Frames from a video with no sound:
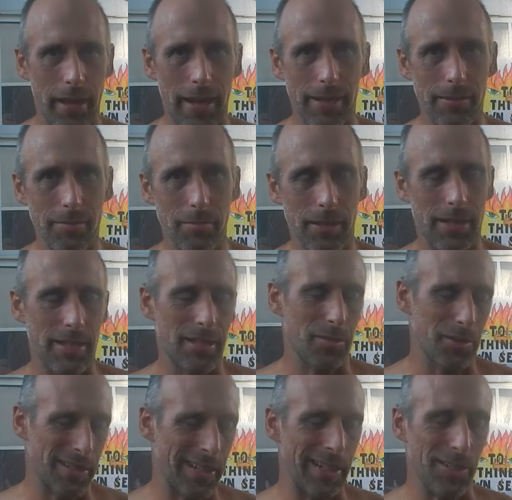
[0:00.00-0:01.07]
then because it
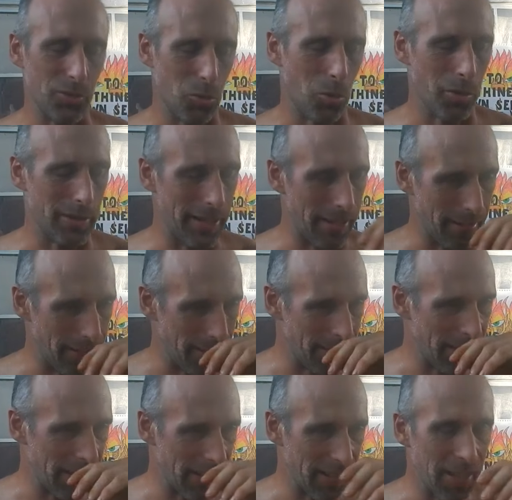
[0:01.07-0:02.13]
was getting toward the end of the
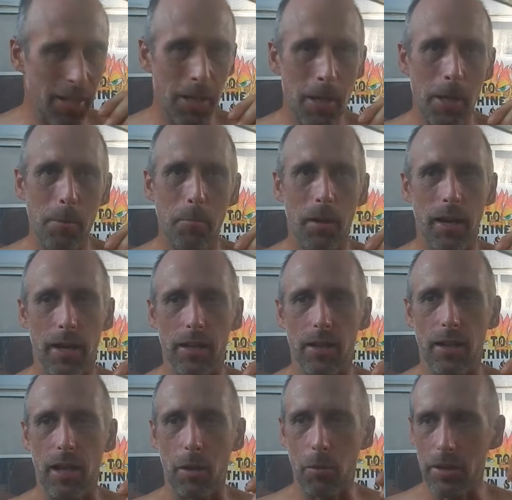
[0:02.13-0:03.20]
thing, but
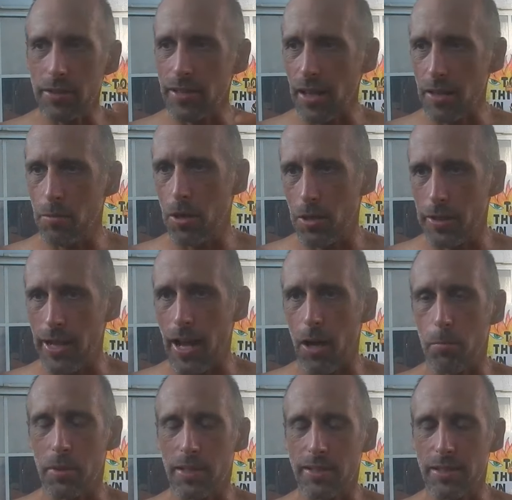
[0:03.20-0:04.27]
I want to talk about it
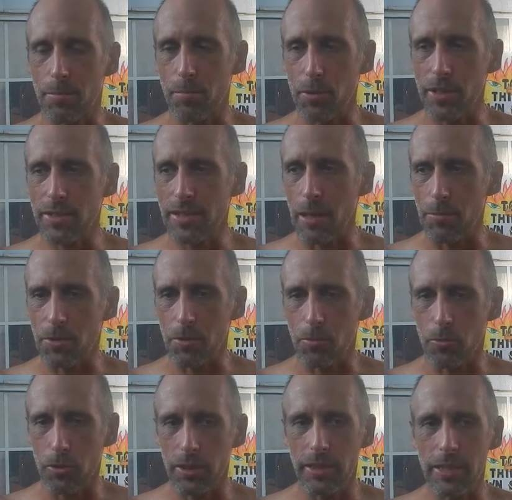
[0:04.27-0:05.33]
now because it brings up
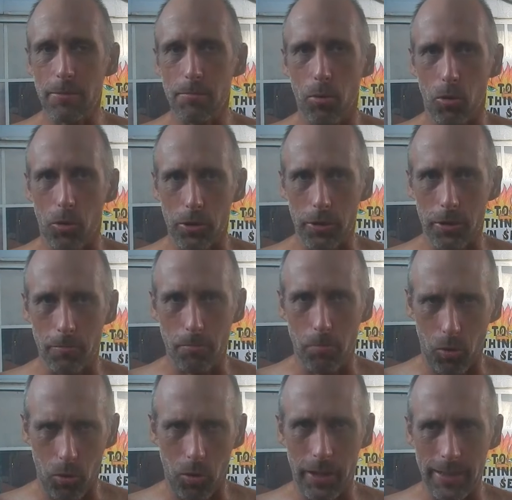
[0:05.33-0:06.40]
some really important
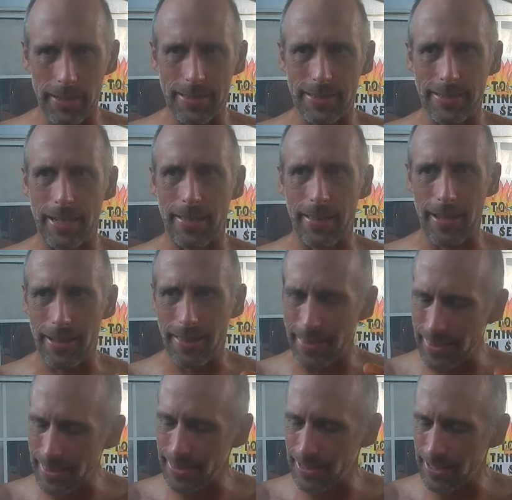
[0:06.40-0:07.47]
points, and
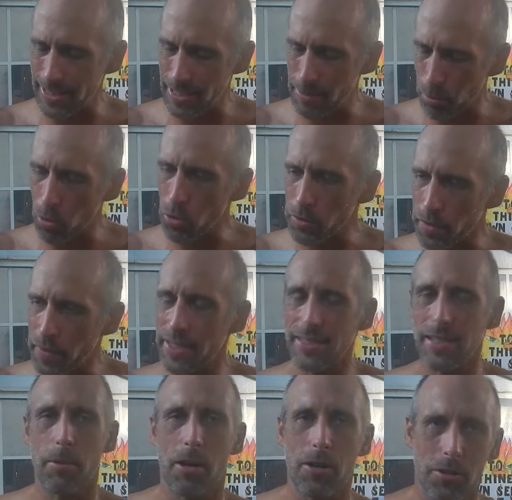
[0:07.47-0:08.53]
it's important
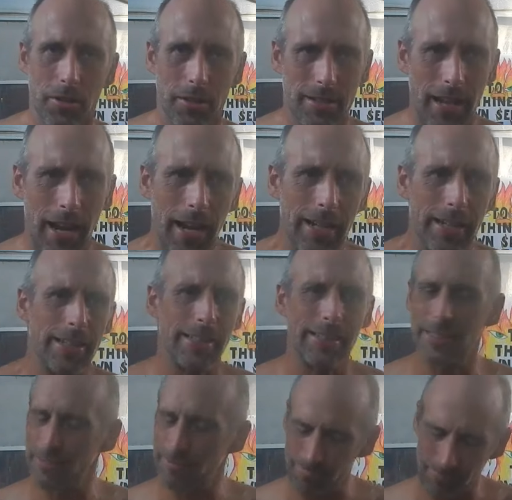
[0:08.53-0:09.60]
things about our
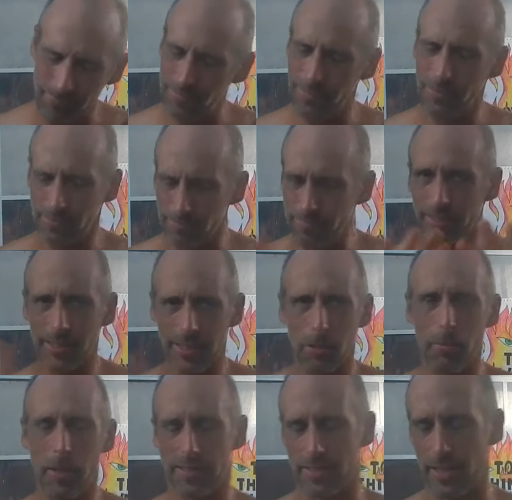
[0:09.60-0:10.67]
society, and it'll
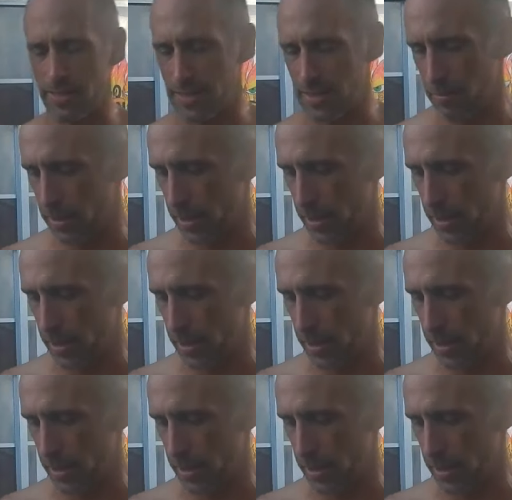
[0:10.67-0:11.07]
make sense in a